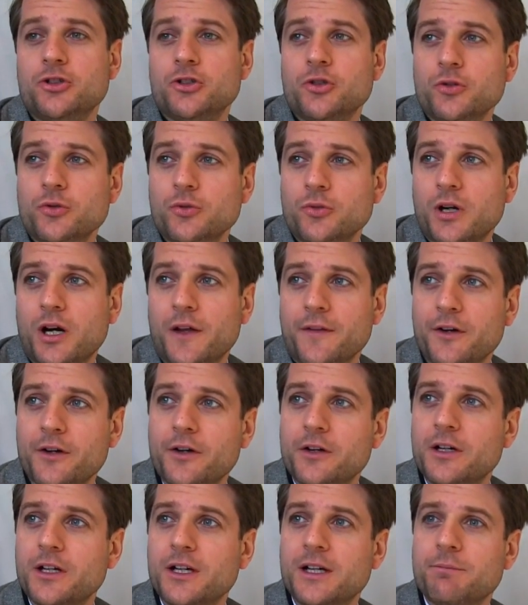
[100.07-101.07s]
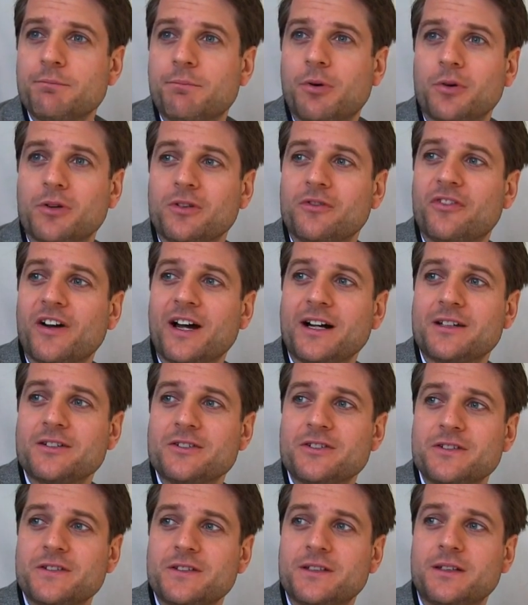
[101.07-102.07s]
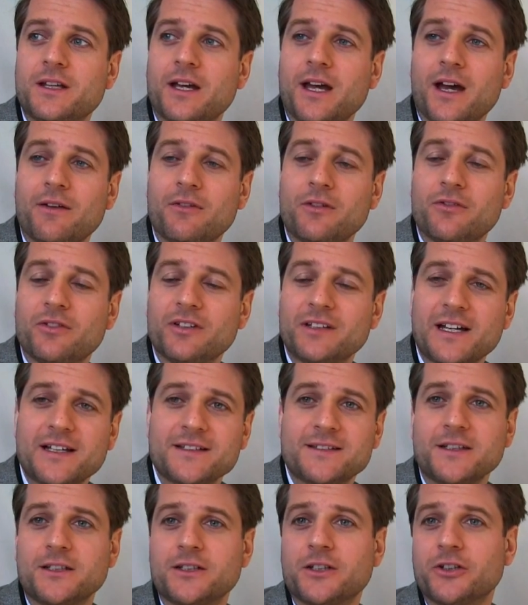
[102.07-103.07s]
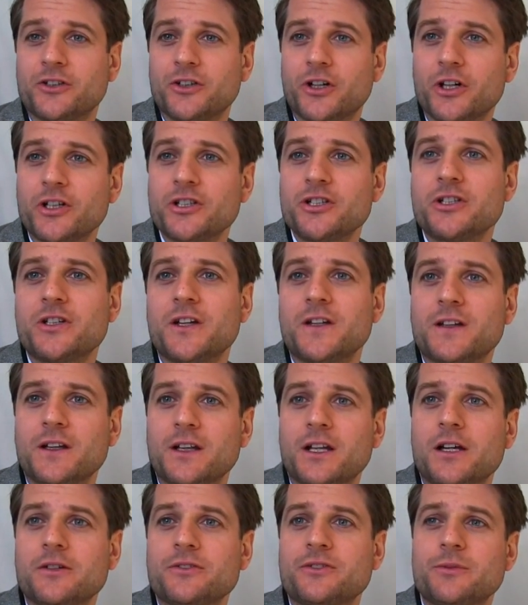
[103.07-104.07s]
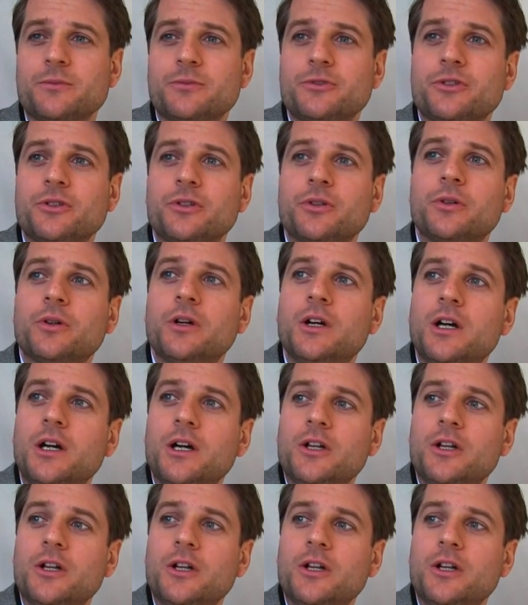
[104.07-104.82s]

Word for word: Two other important factors is they have a fantastic technology that allows them to,